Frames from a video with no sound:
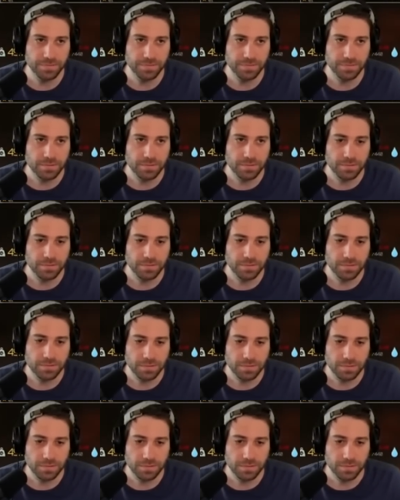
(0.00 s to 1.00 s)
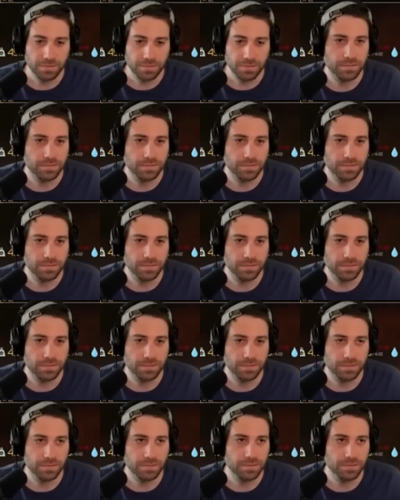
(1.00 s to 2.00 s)

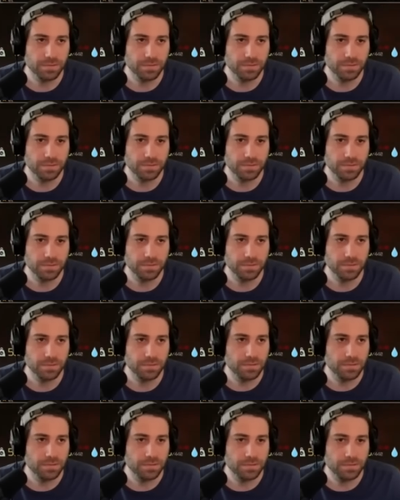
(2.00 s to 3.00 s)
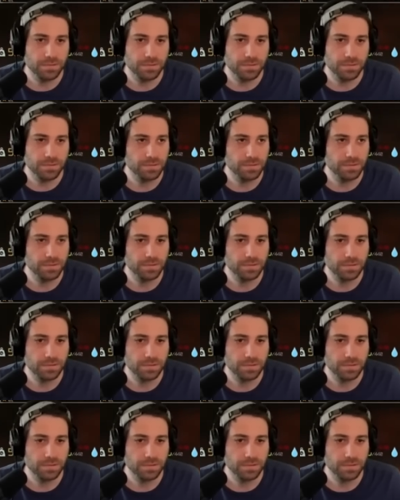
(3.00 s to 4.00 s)

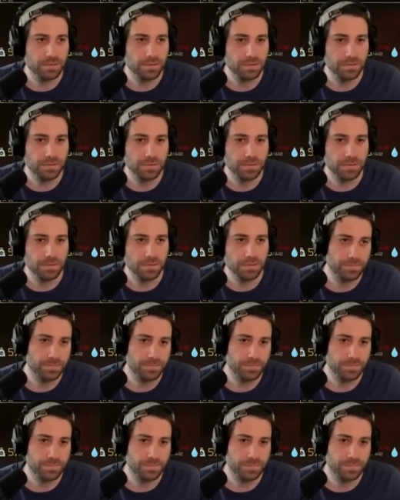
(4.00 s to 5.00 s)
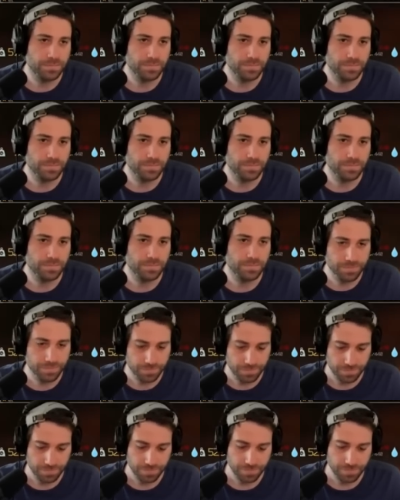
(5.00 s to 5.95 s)
[no speech]